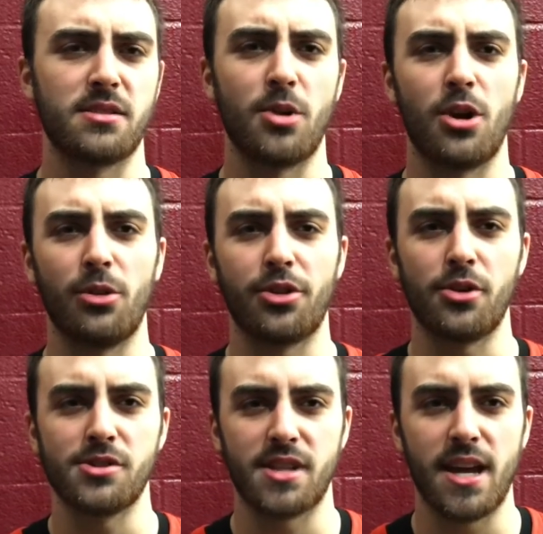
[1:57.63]
tomorrow on
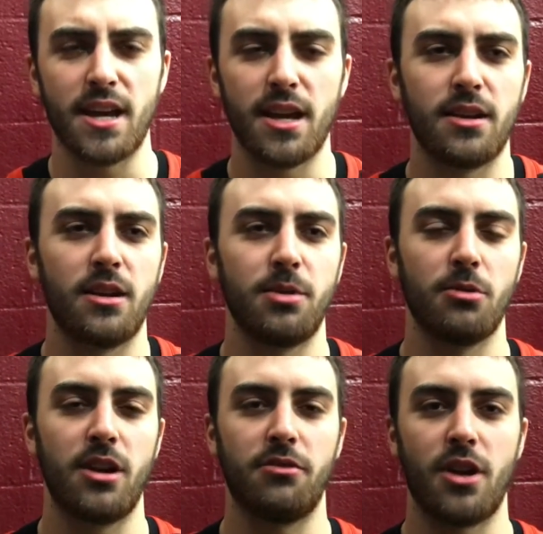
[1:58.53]
Thursday, and I'll be
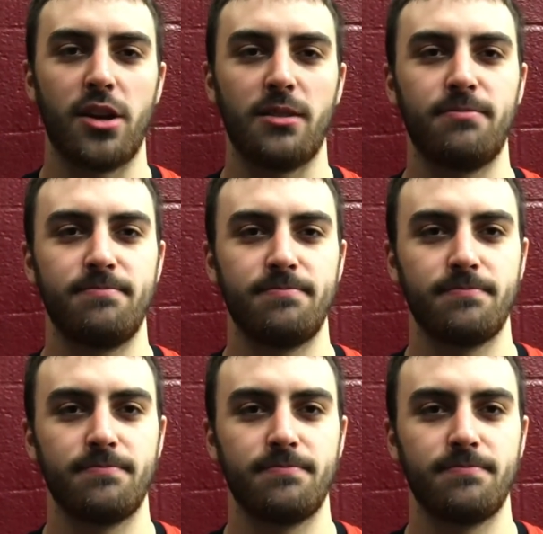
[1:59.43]
ready Friday.